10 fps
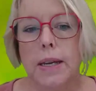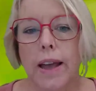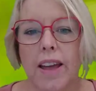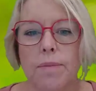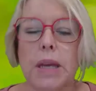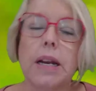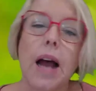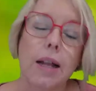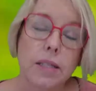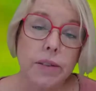gave me an
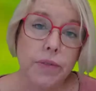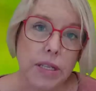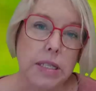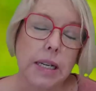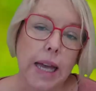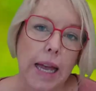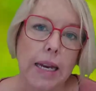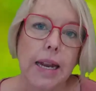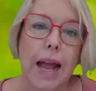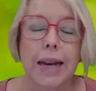
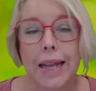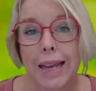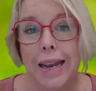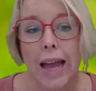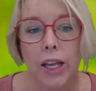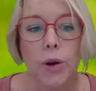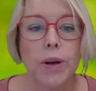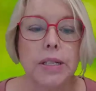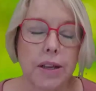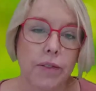unsophisticated and
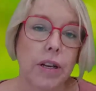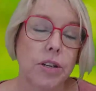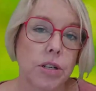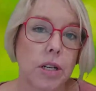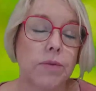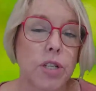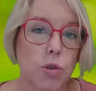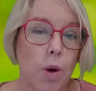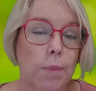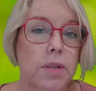inaccurate definition of
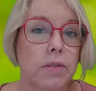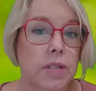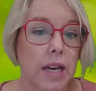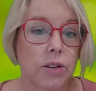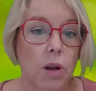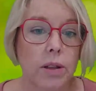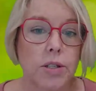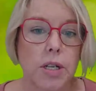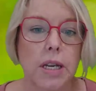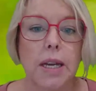disruptive
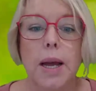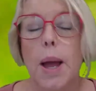technology